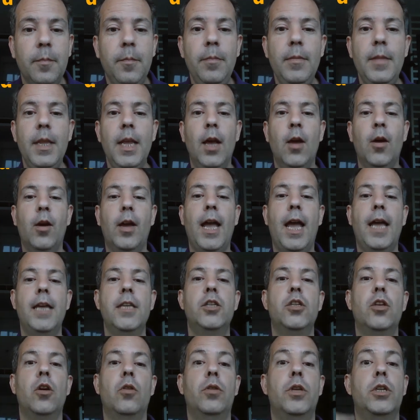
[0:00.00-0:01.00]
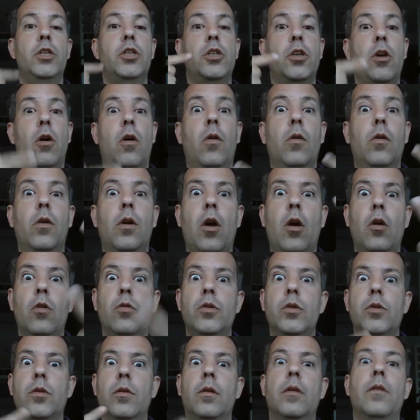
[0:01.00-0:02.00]
Okay, so the song goes,
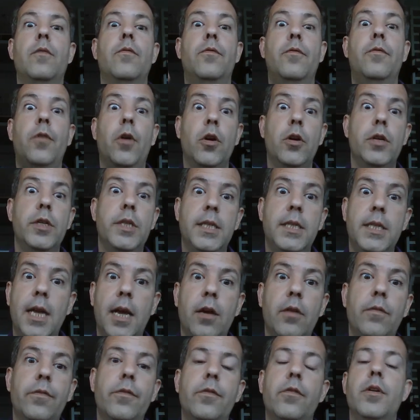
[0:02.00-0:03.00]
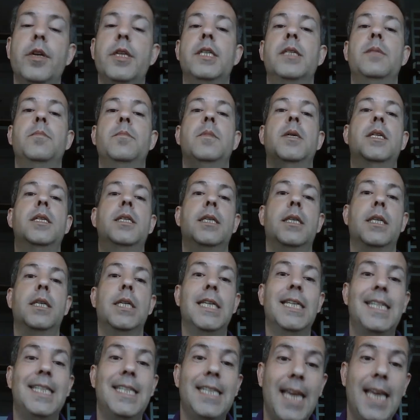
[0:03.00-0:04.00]
first day of Christmas, the
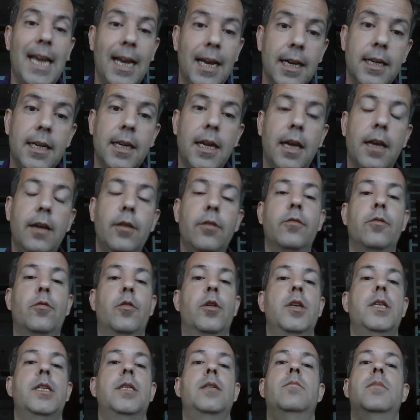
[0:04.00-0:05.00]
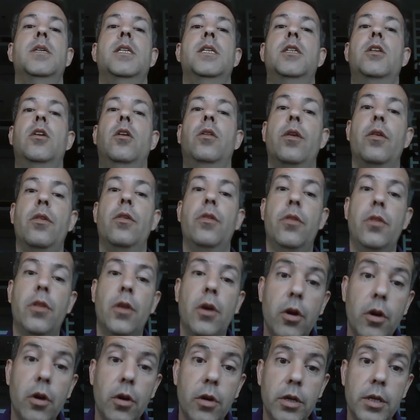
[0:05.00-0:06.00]
second day of Christmas, on the
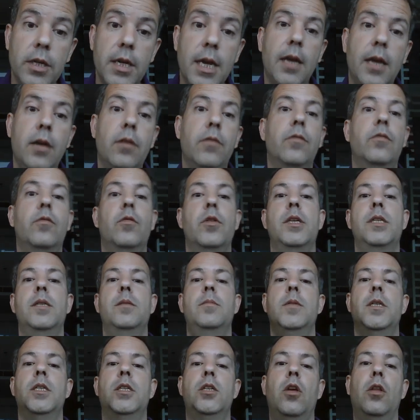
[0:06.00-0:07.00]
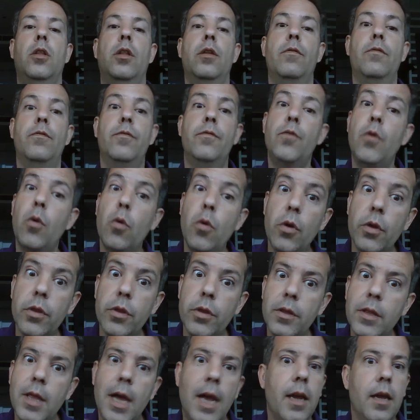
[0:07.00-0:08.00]
third day of Christmas, on the fourth
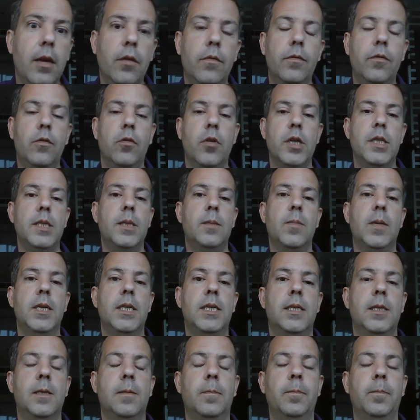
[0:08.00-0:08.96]
day of Christmas.